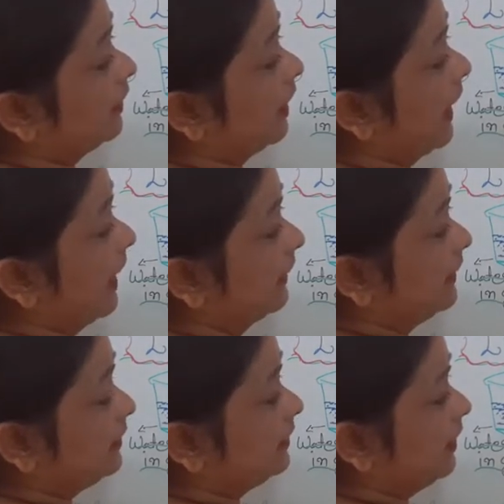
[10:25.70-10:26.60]
And
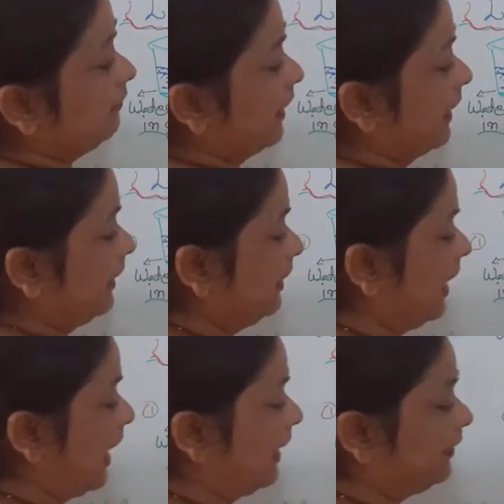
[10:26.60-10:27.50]
stir well.
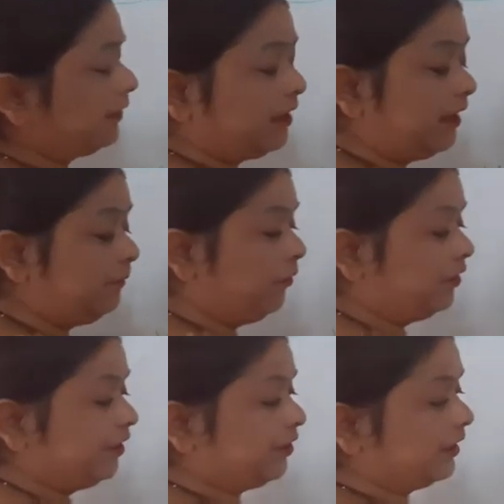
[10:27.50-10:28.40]
And third
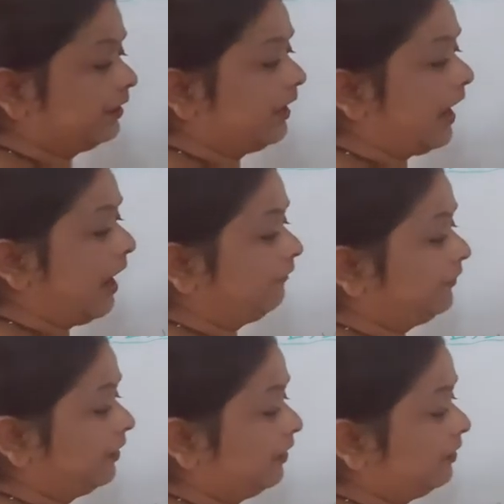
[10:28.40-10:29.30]
position
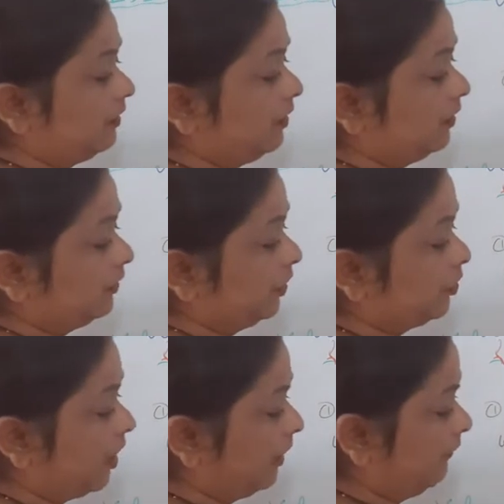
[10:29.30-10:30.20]
after
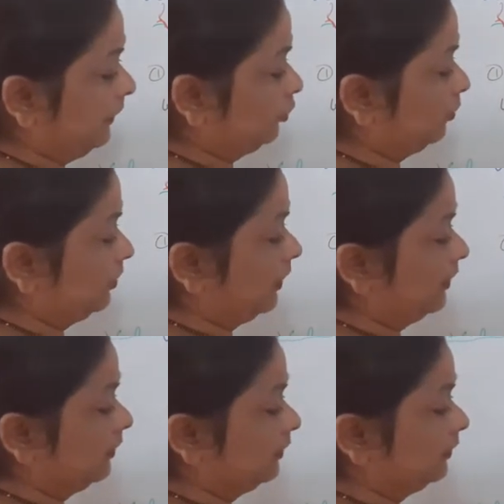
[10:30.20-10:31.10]
dissolving sugar.
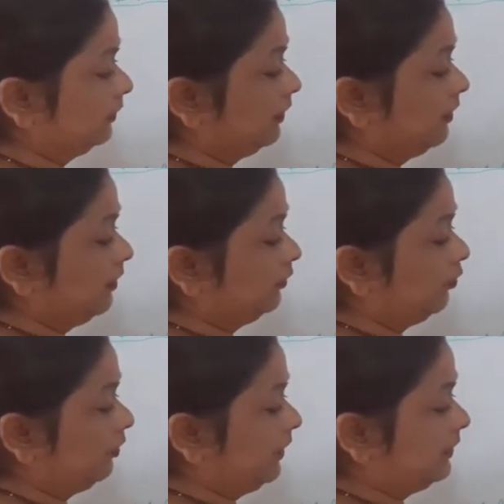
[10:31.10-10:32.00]

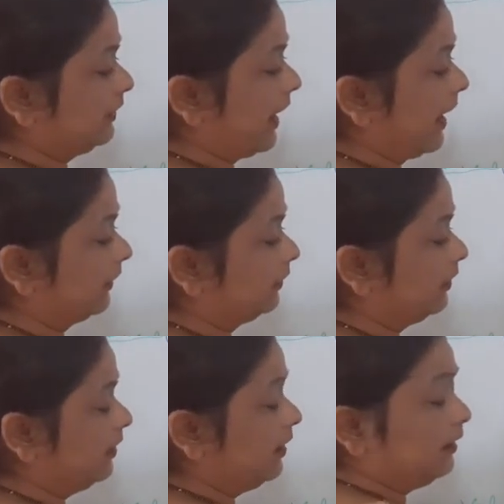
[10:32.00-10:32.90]
Notice that
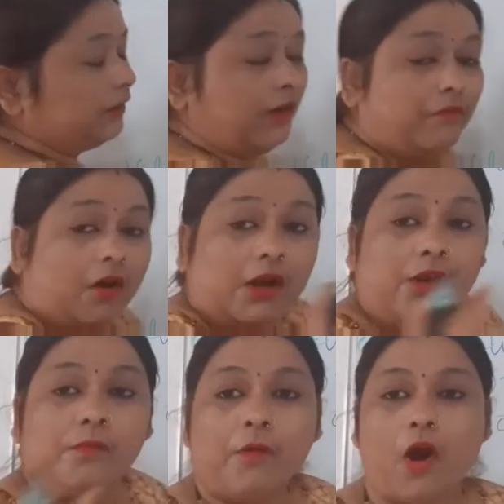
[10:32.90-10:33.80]
the
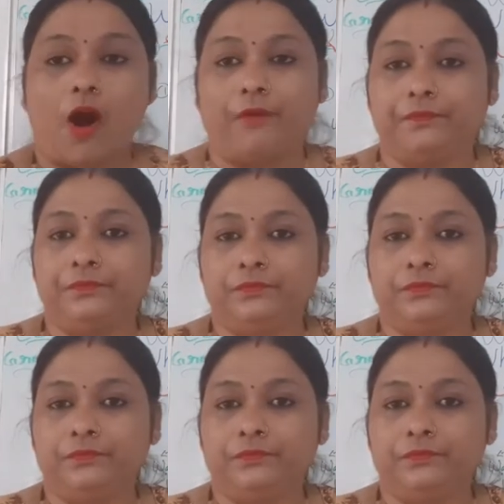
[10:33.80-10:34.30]
volume of